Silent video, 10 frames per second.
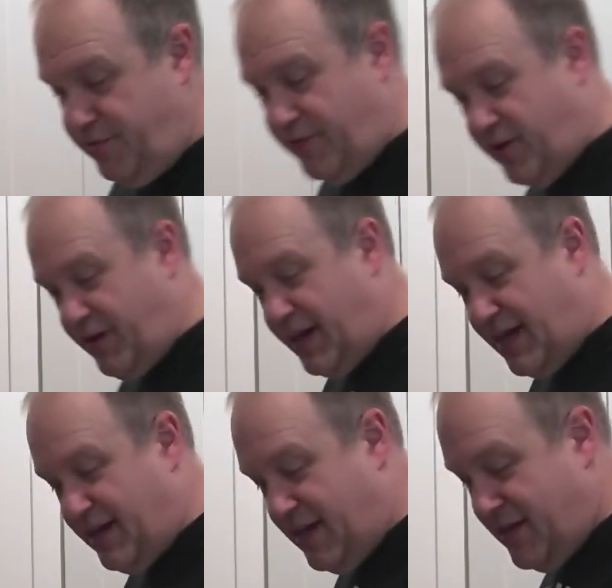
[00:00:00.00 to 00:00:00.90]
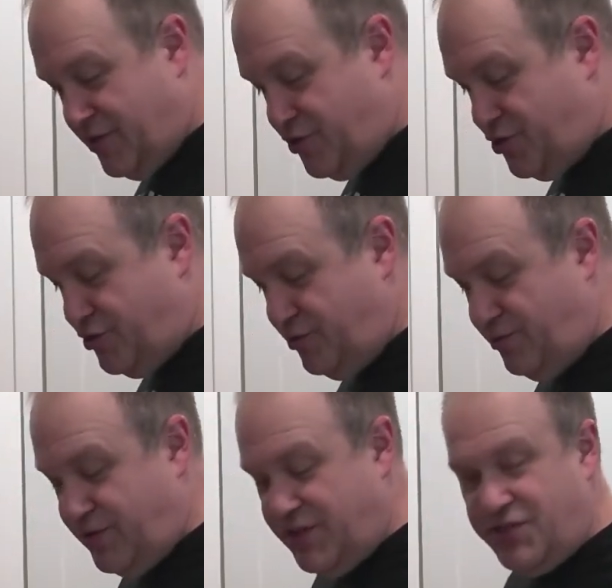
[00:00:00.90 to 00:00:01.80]
We've already got
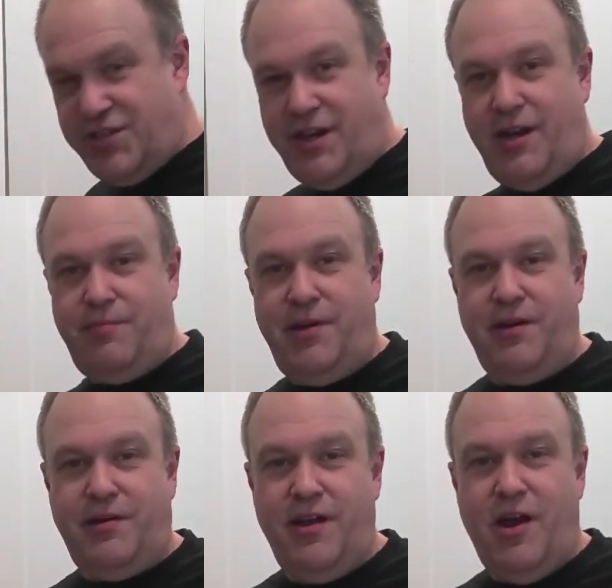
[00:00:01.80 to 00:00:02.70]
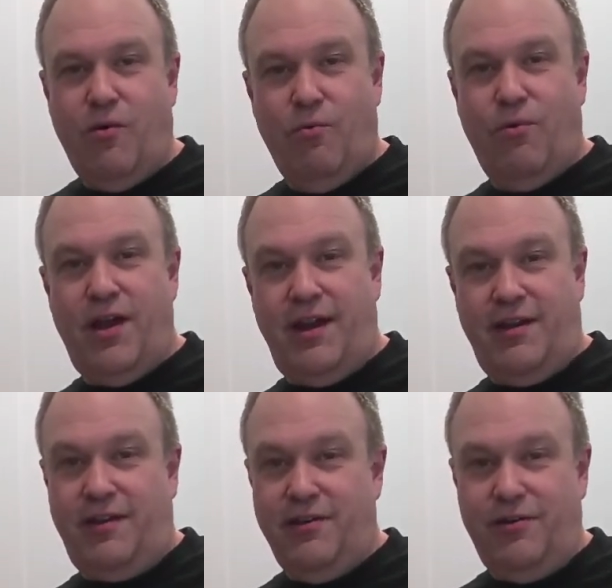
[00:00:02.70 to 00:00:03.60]
2 set up here, ready to
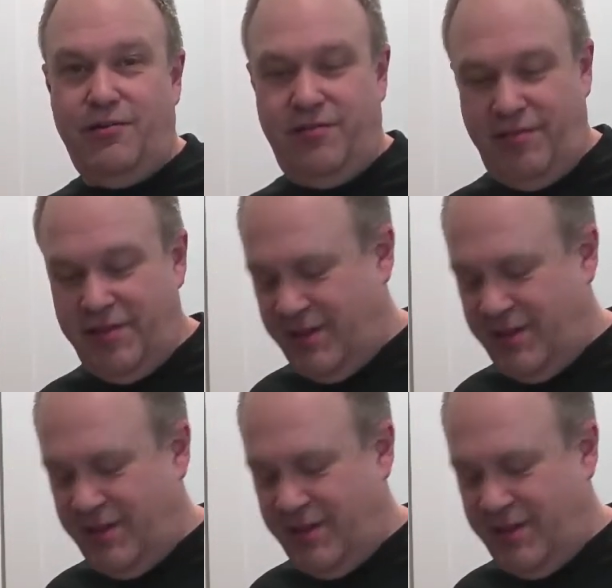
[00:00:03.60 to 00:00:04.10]
go.